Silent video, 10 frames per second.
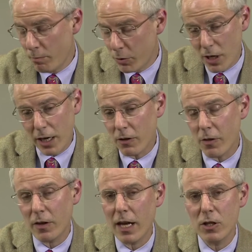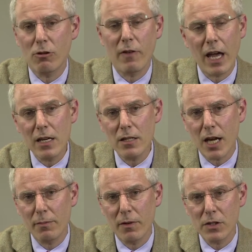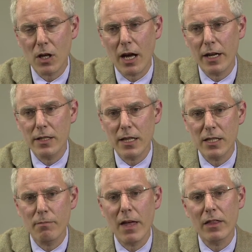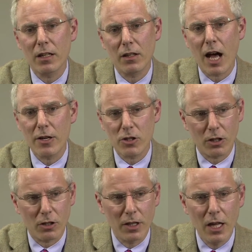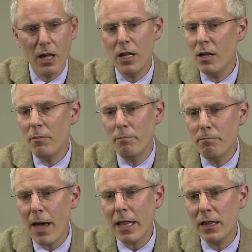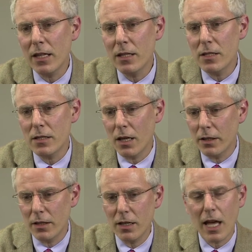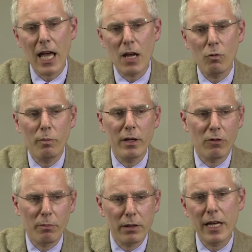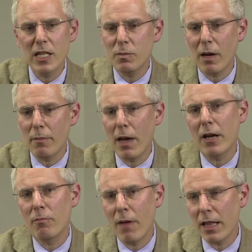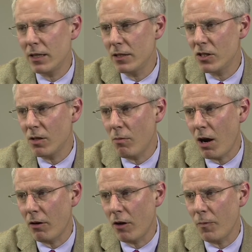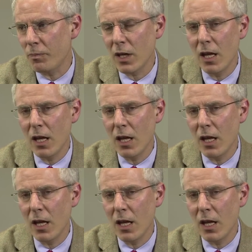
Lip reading: in particular the nature of any type of science that's methodological. Methods today will be replaced by better methods tomorrow.